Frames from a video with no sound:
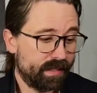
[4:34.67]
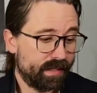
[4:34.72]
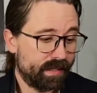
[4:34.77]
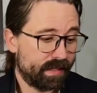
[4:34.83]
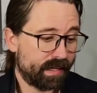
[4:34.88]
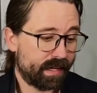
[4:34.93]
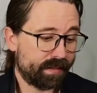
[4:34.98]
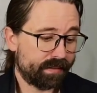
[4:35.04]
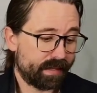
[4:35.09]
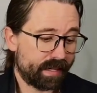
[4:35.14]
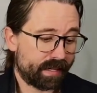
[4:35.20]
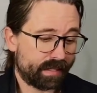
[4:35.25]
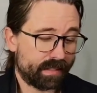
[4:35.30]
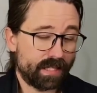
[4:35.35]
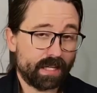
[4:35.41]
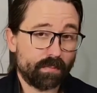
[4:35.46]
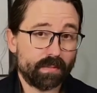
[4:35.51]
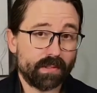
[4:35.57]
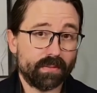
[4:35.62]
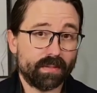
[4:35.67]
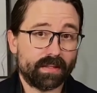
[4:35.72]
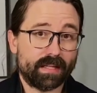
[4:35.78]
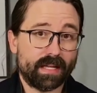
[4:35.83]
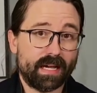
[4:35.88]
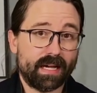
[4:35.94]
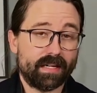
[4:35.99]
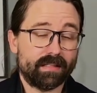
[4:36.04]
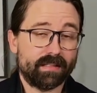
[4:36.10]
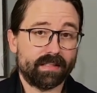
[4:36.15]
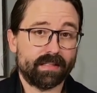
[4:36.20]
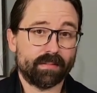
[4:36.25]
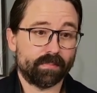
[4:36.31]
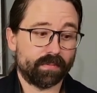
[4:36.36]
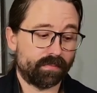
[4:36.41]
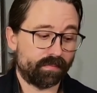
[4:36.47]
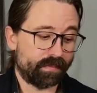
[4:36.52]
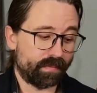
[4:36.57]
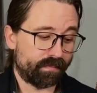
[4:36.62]
and they can help you with that.
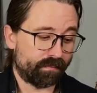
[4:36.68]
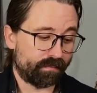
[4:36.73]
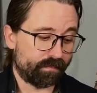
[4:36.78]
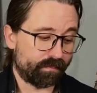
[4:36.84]
If